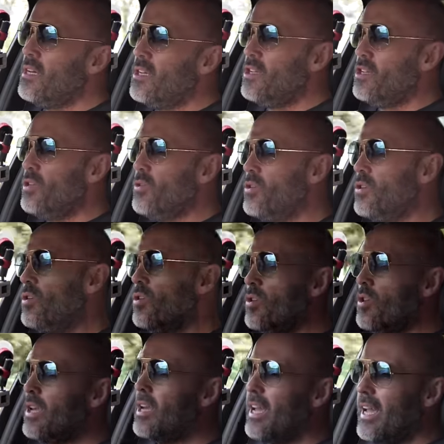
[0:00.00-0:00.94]
you
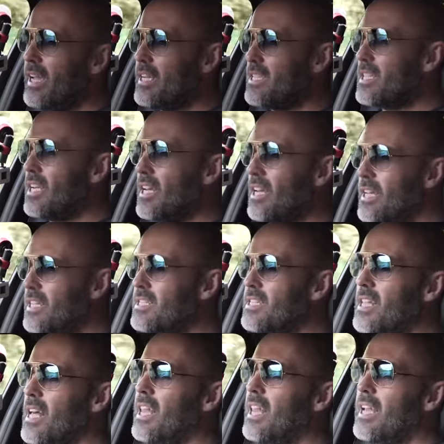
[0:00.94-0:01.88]
could exit
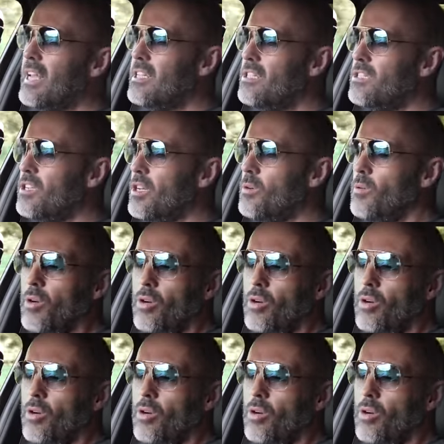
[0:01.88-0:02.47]
into that lane too,